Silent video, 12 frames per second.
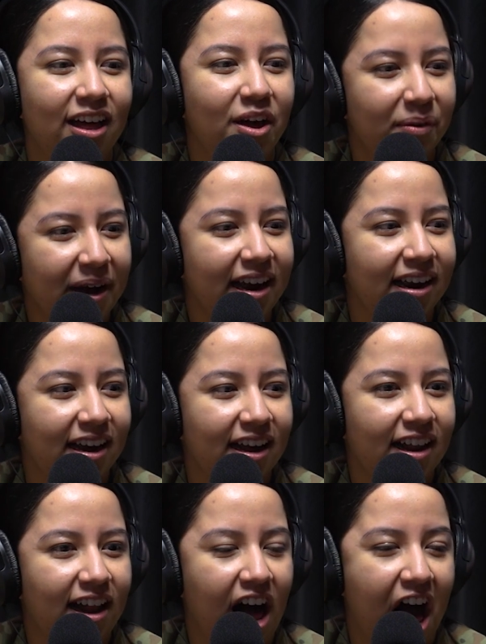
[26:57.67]
okay,
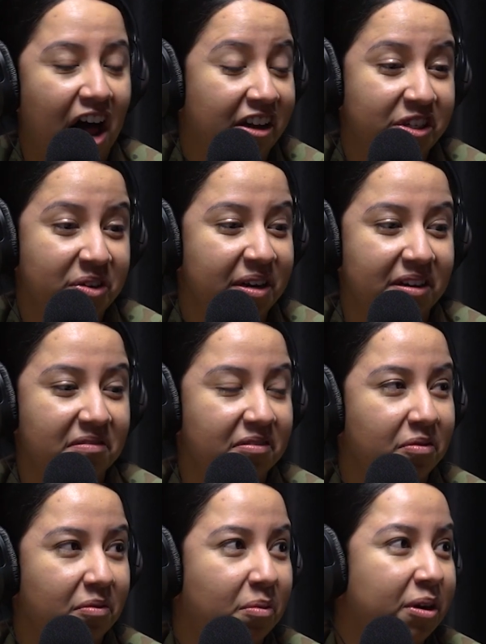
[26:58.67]
I'll do it.
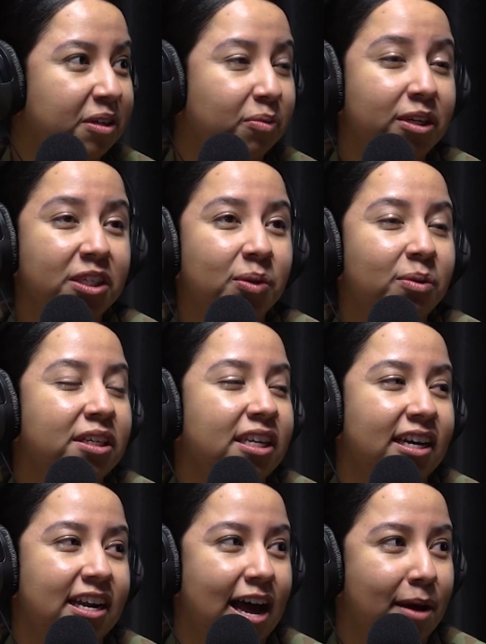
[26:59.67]
What's the worst
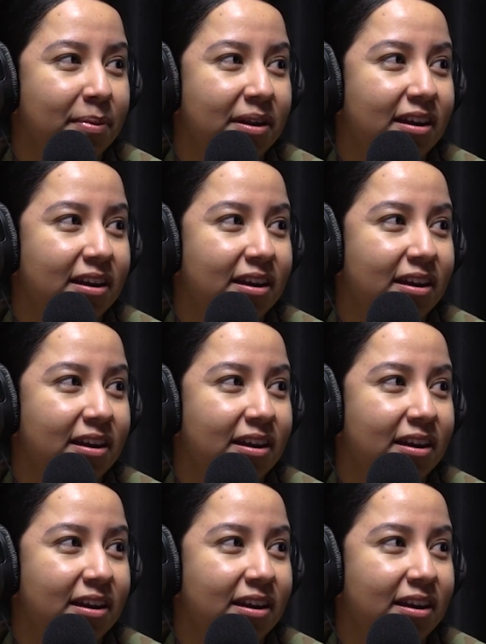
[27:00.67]
that can happen?